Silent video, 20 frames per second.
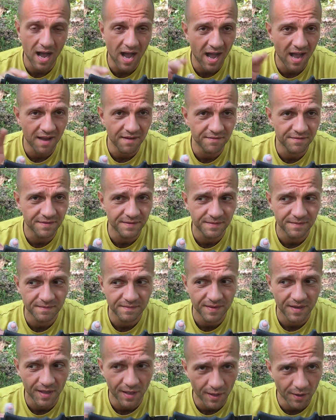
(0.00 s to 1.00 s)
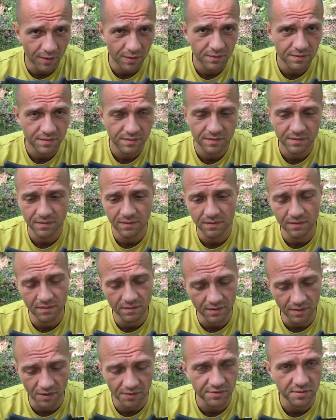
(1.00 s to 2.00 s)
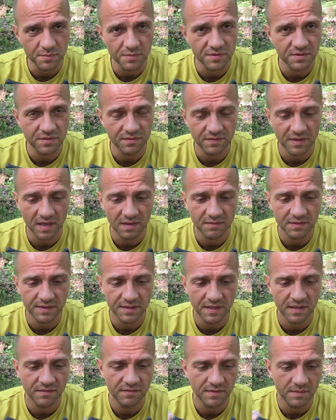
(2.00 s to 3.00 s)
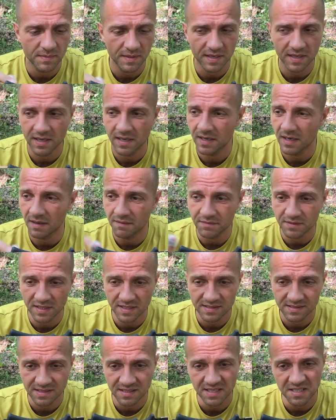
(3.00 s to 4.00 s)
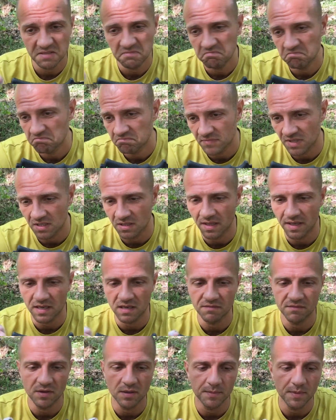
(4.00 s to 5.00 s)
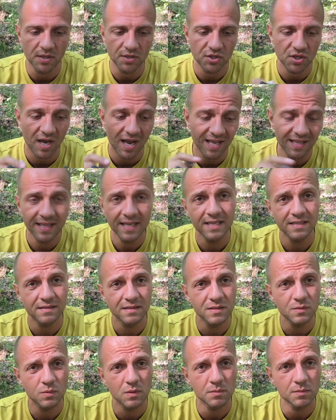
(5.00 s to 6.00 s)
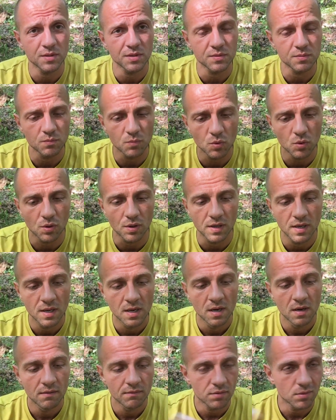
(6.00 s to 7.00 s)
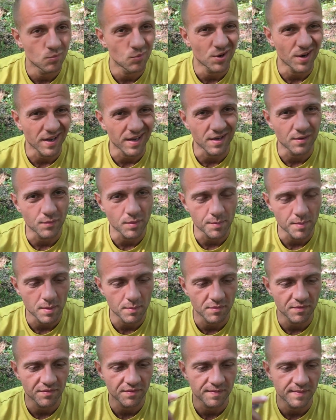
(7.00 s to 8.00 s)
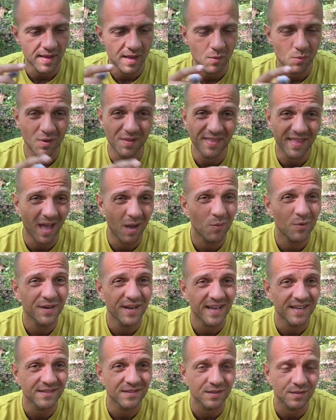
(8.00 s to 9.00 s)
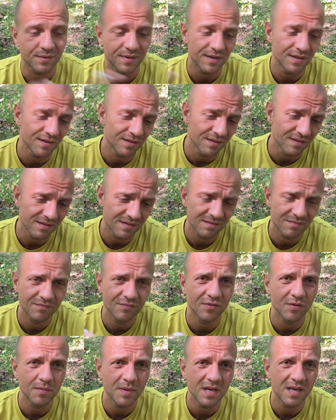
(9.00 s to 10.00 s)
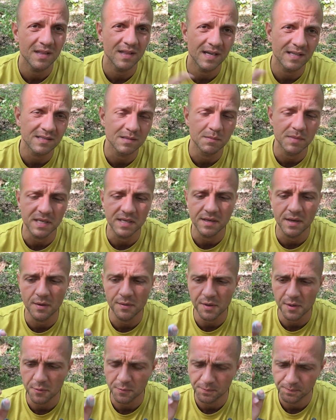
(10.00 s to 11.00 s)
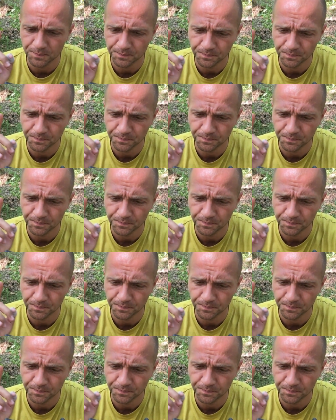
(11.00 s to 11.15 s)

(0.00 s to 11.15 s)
I've held the Ultimate Survival Knife in my hand. I've tested it, didn't like it very much. I like this one much more from what I can remember from that one. That one had serrations. For me, that's a big no-no.